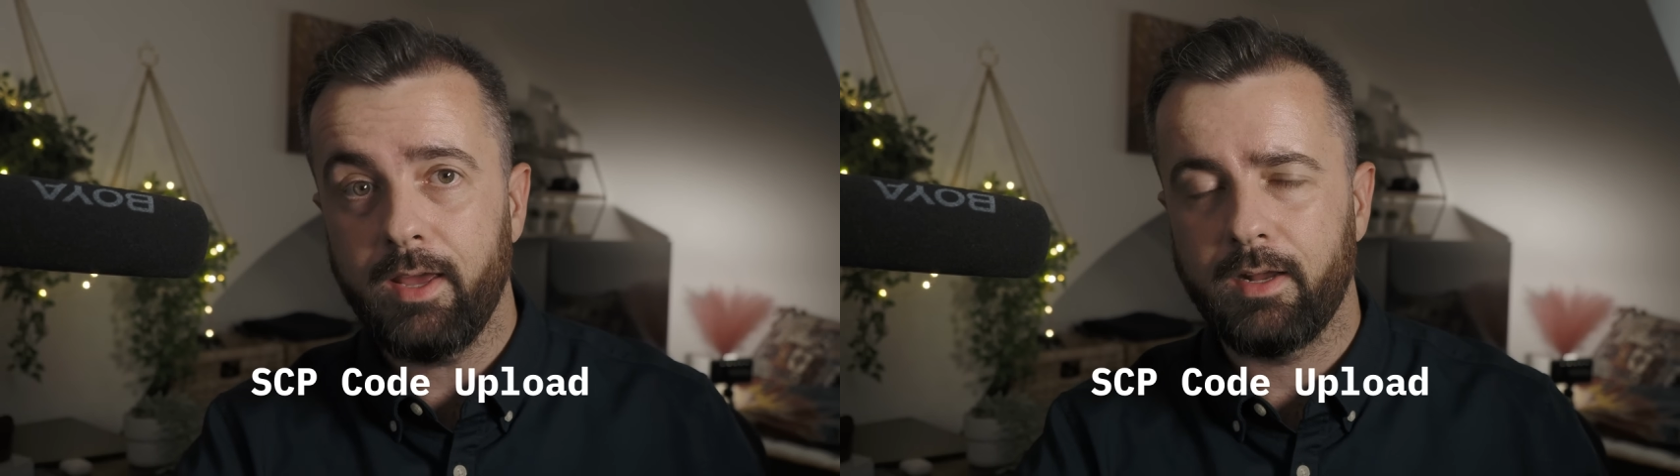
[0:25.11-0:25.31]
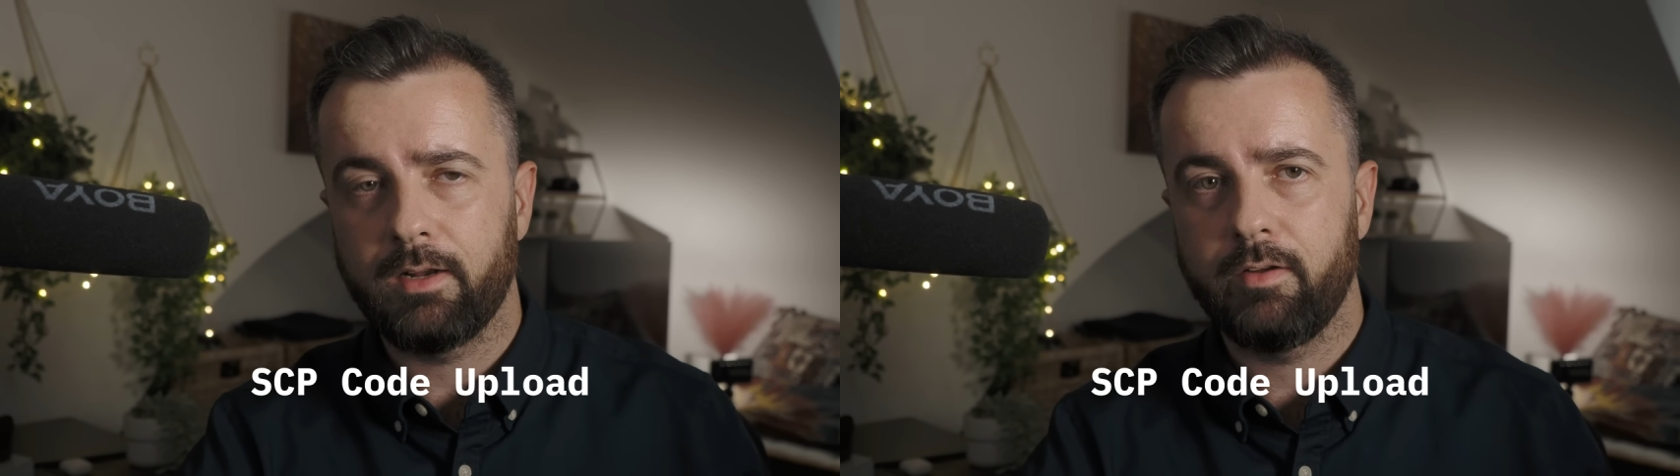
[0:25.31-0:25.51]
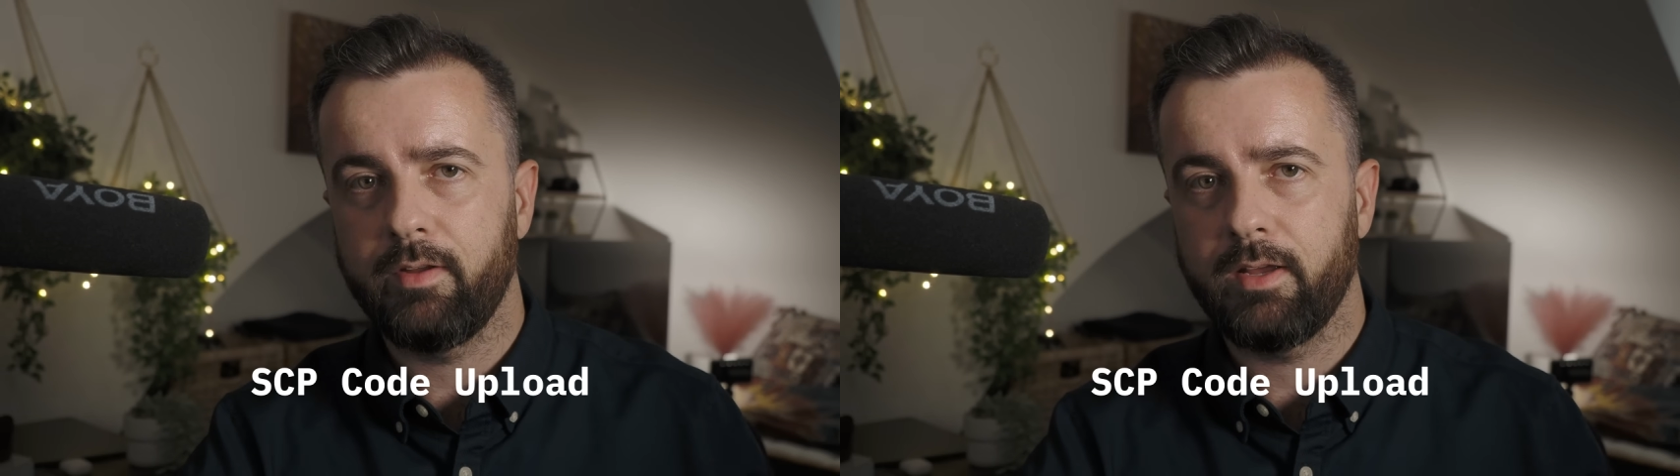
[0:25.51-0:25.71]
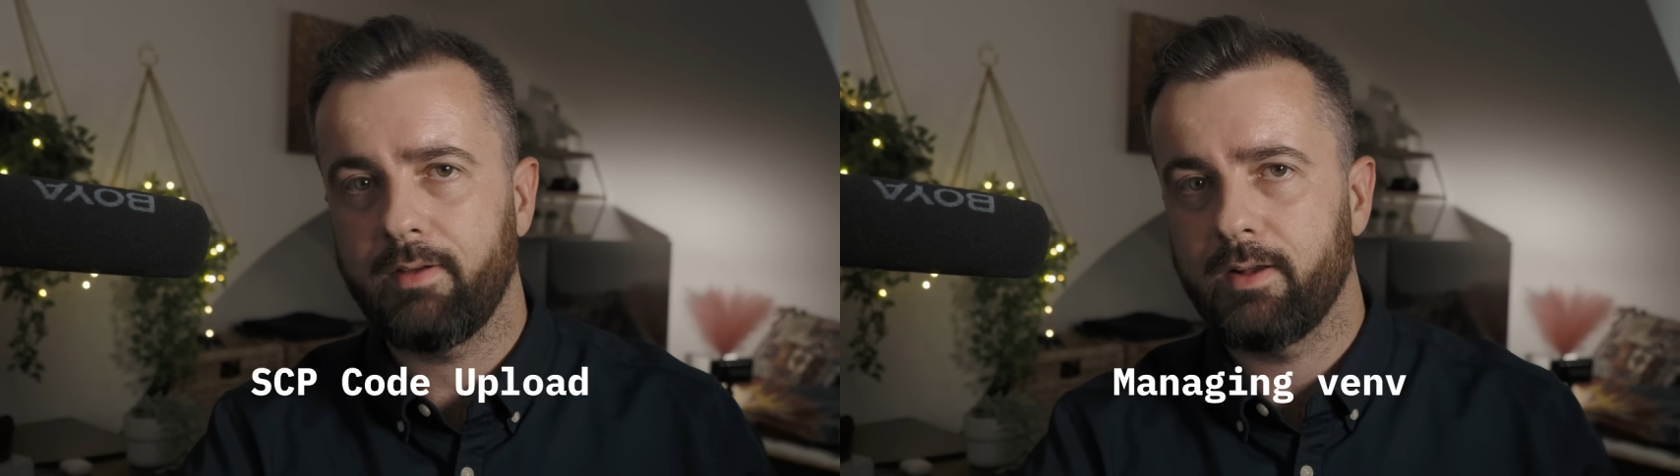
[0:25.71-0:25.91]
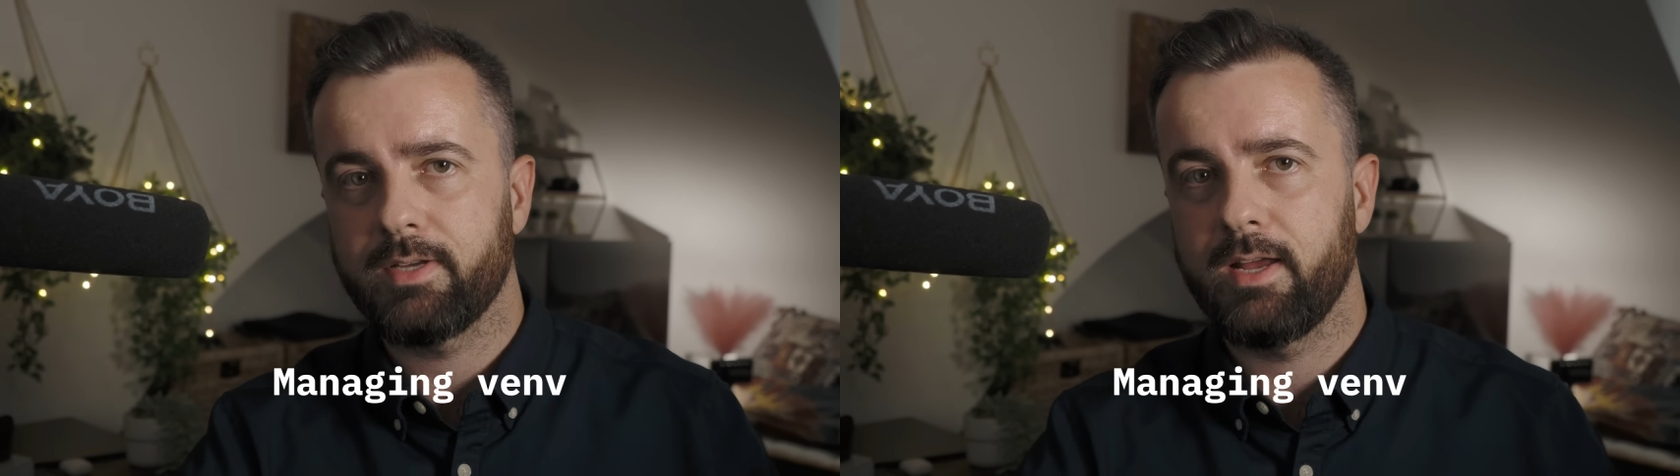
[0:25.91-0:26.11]
including
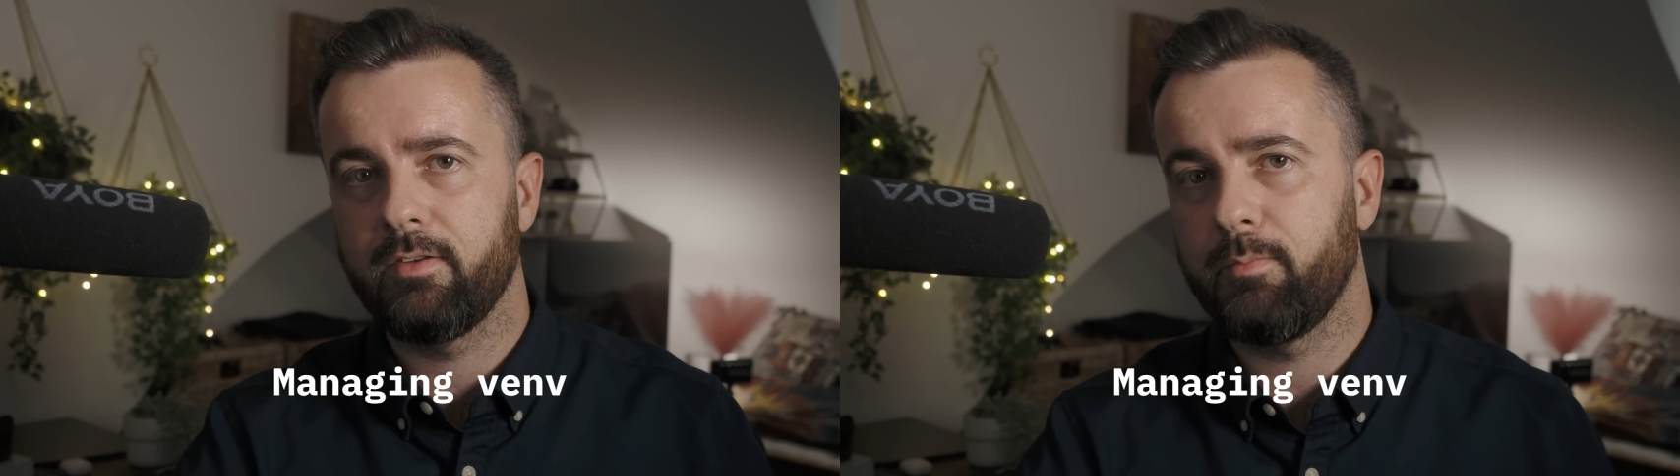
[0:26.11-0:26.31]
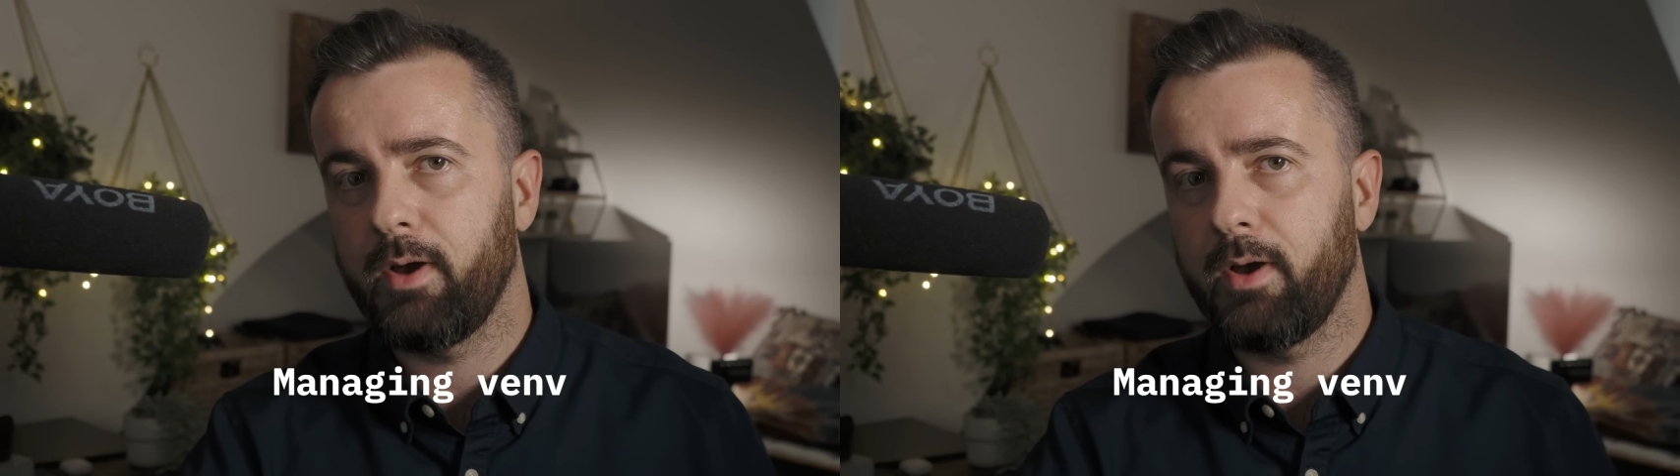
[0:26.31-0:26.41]
how to handle